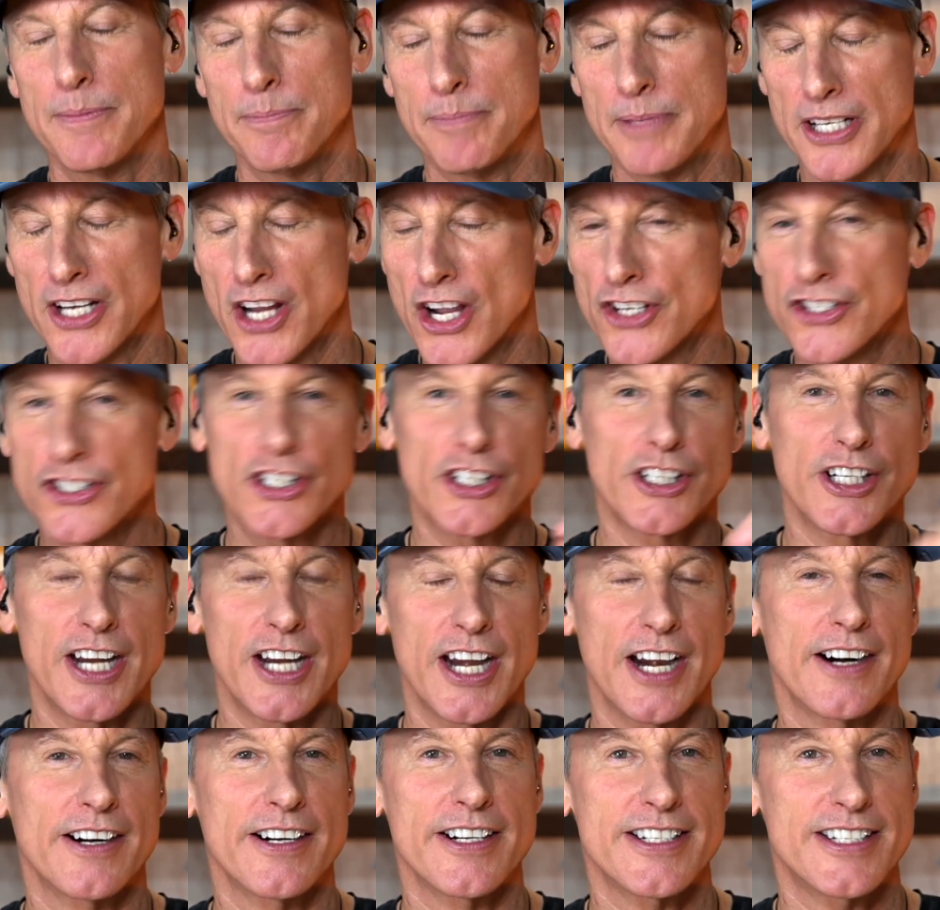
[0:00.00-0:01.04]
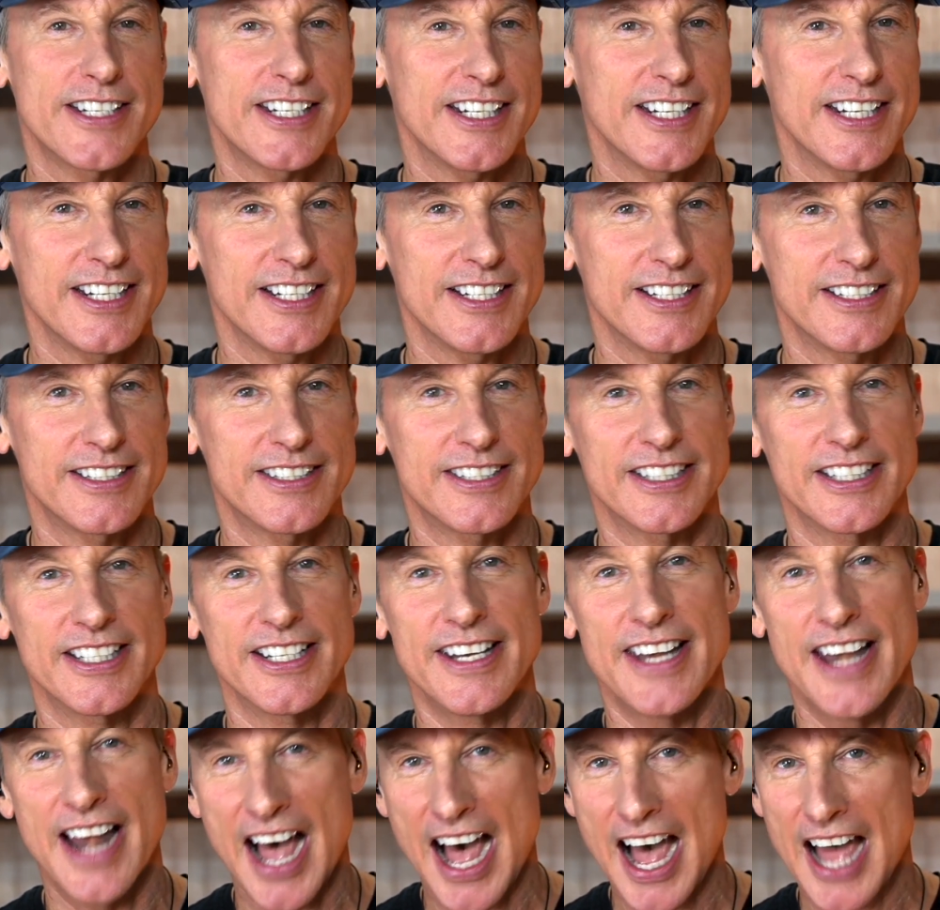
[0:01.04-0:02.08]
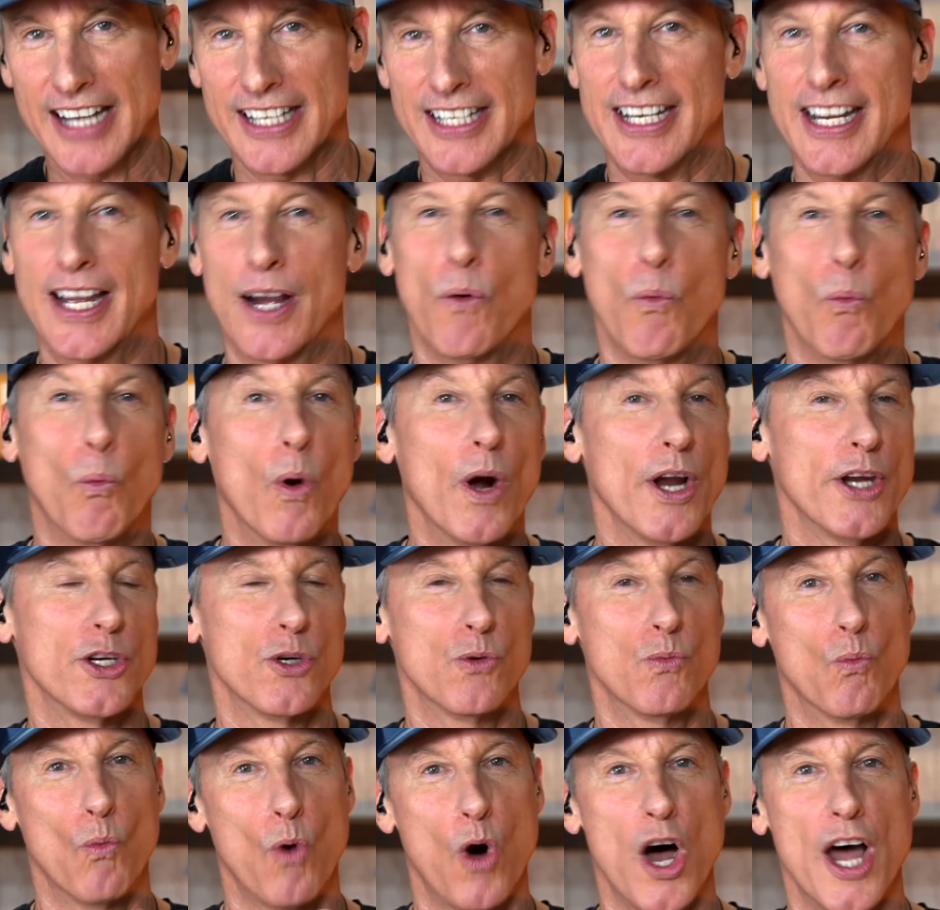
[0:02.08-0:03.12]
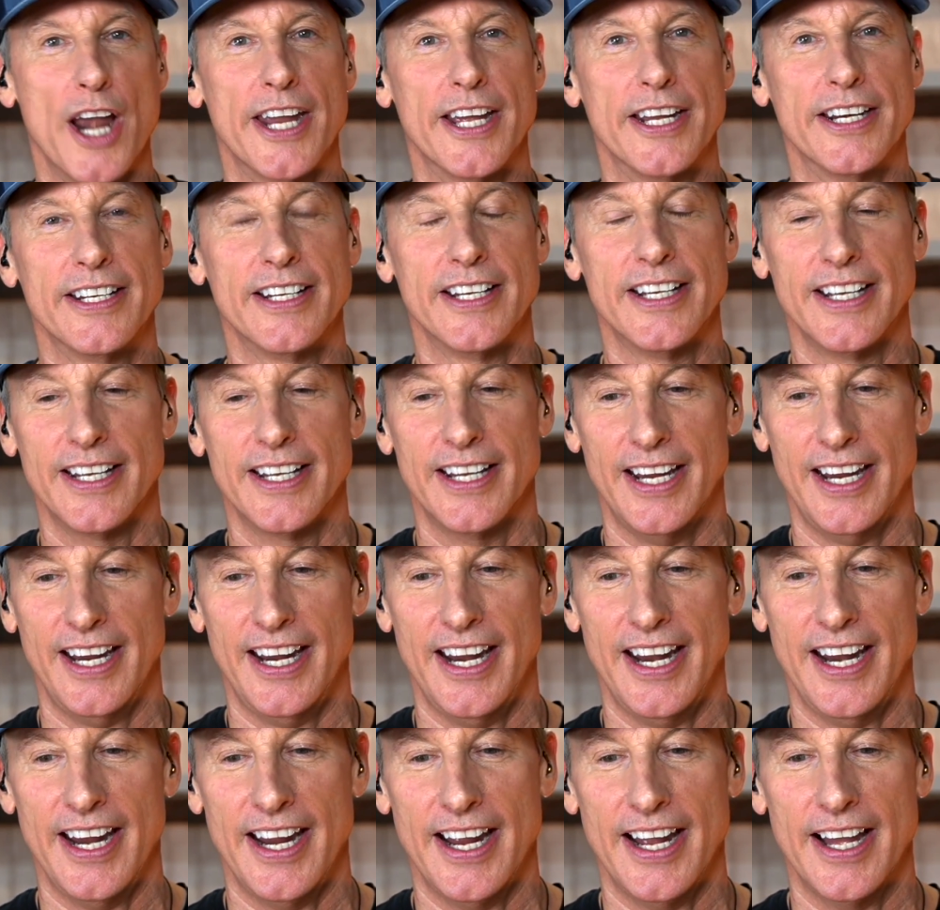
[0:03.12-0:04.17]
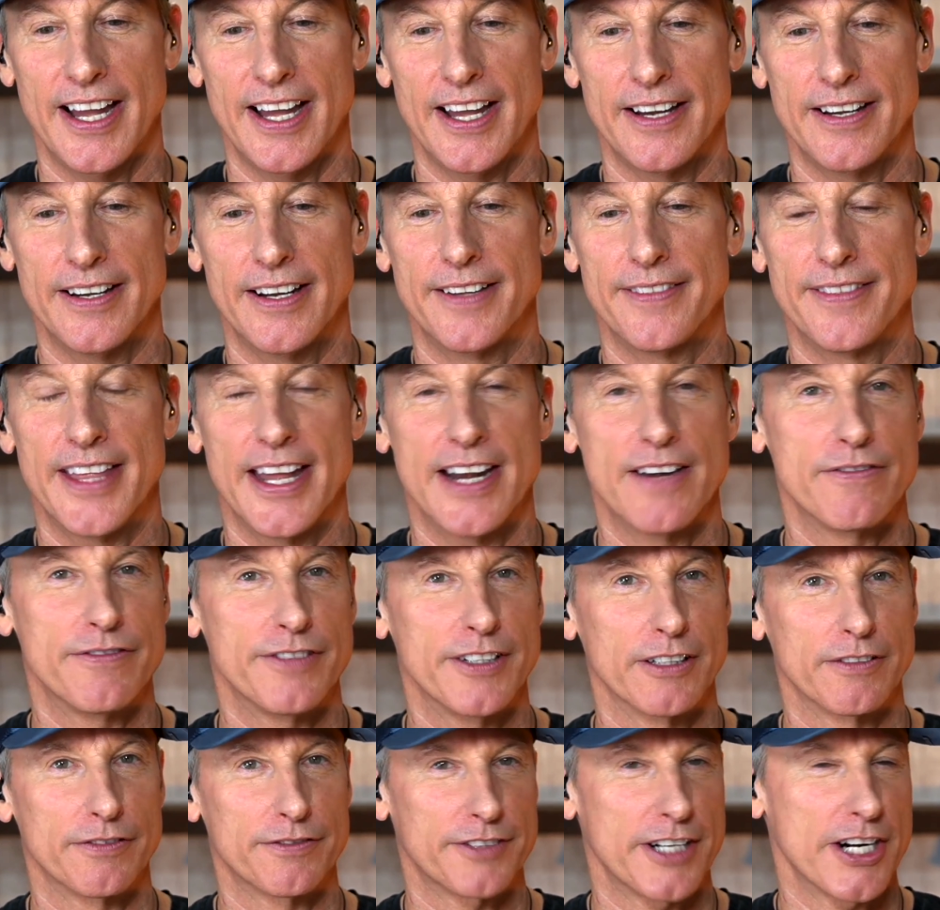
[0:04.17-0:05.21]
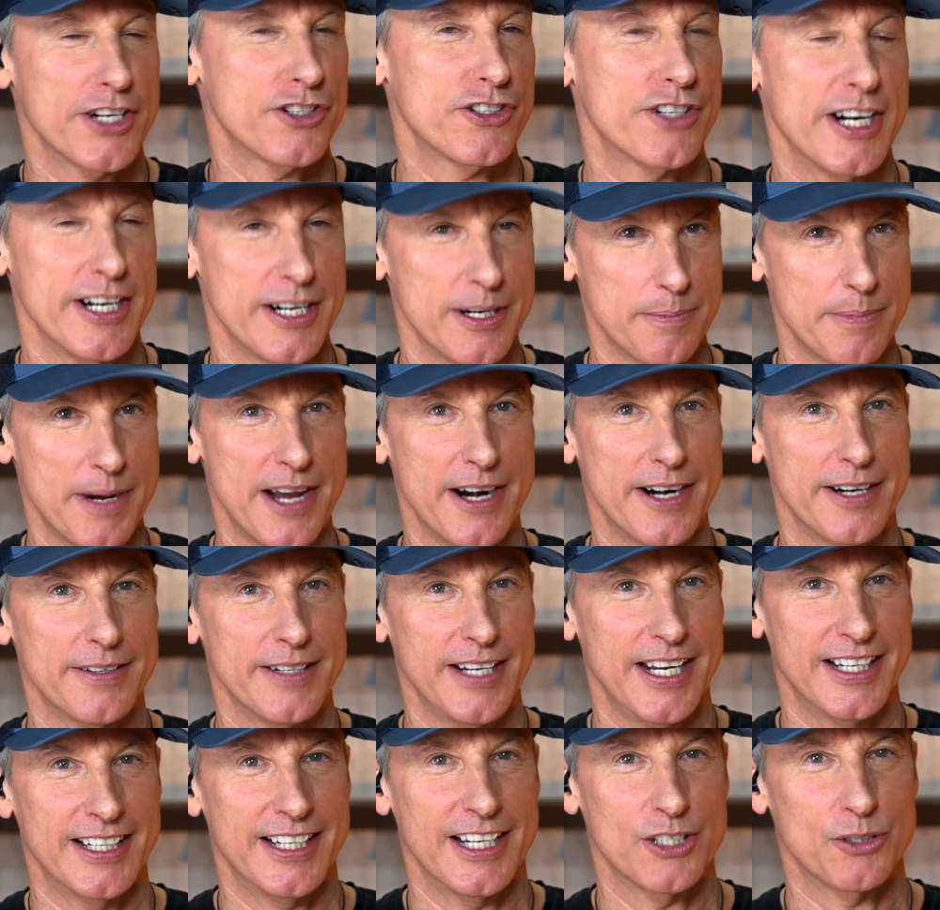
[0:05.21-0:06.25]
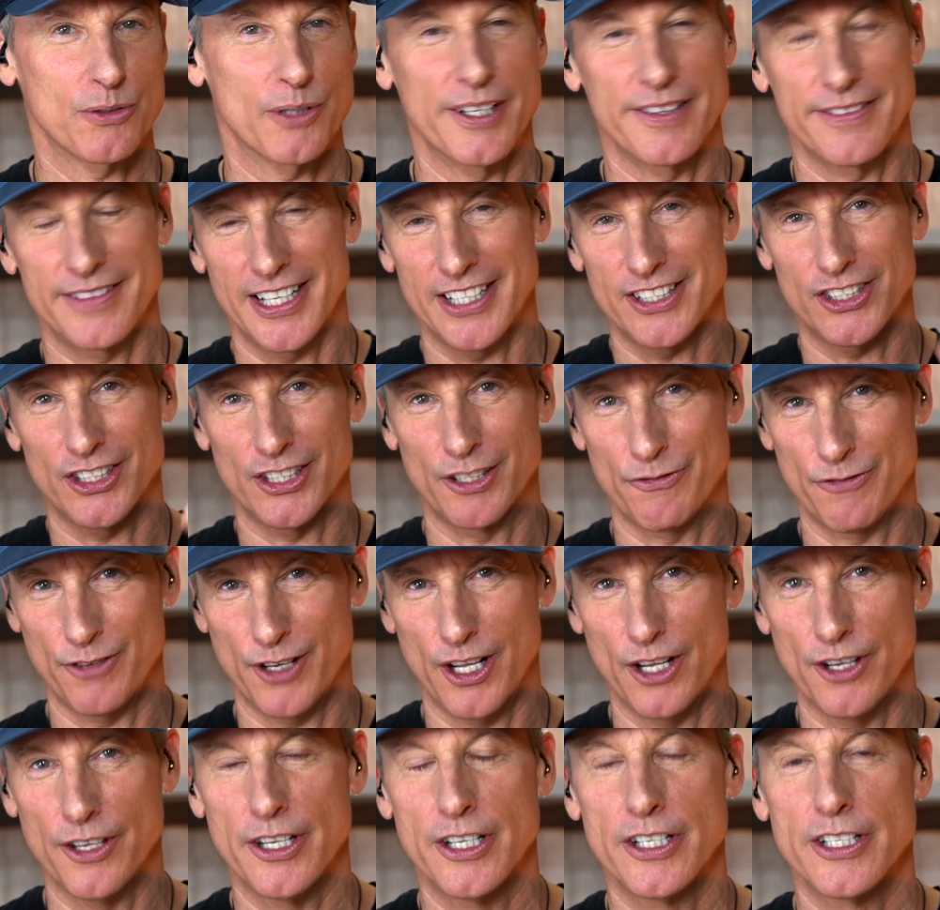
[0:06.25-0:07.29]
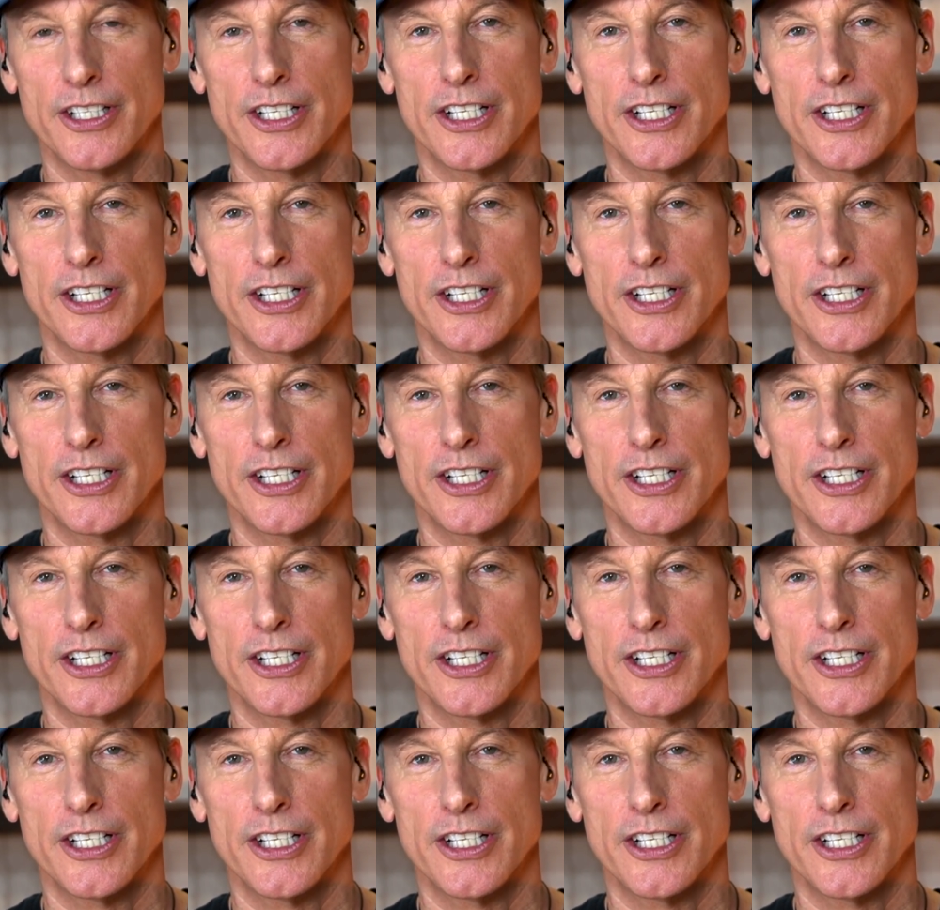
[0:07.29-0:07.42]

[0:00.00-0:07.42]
because you're guaranteed to not get what you wanted and then feel frustrated about it. And guess what? That's your fault.